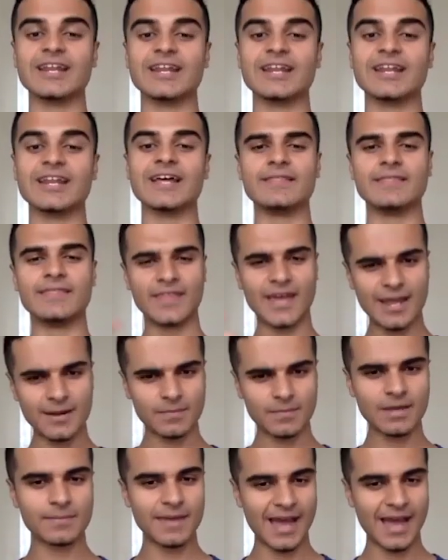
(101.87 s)
and then
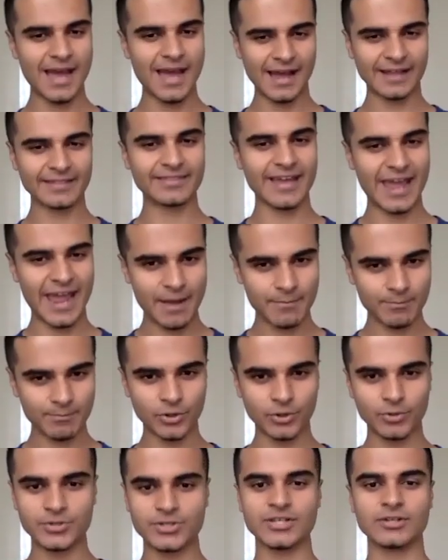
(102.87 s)
maybe add the hemp
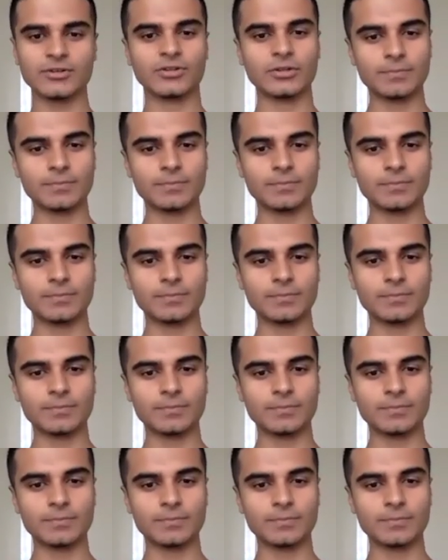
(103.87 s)
protein or the